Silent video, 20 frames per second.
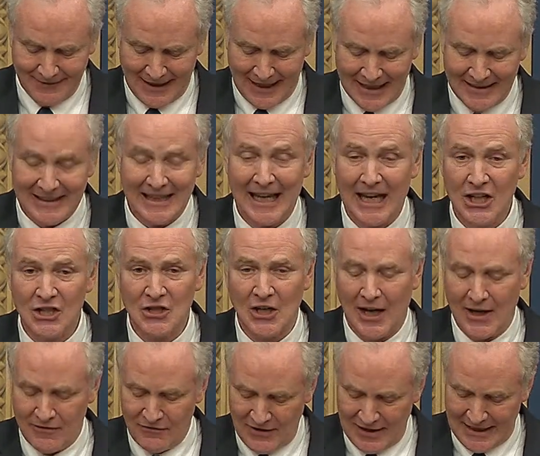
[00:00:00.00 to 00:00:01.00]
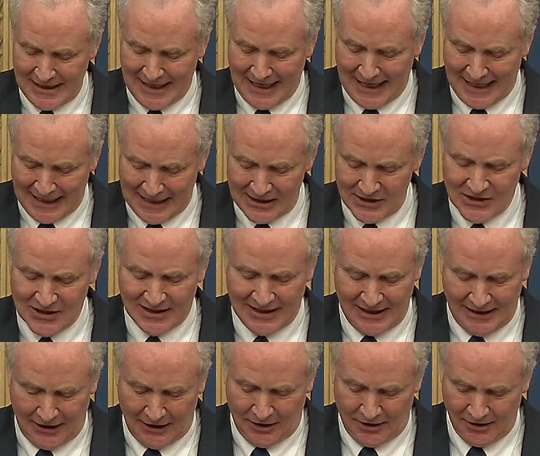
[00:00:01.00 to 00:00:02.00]
and the HIV/AIDS
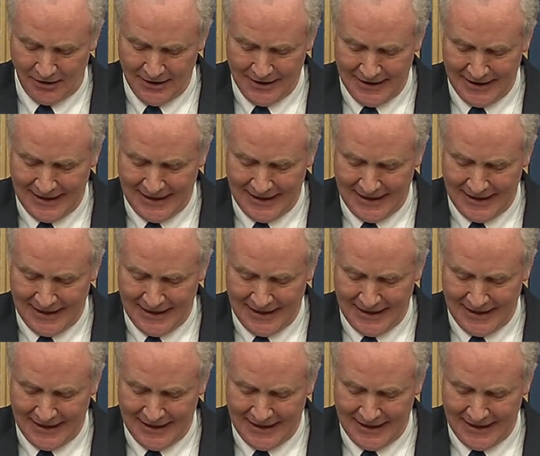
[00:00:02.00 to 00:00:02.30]
care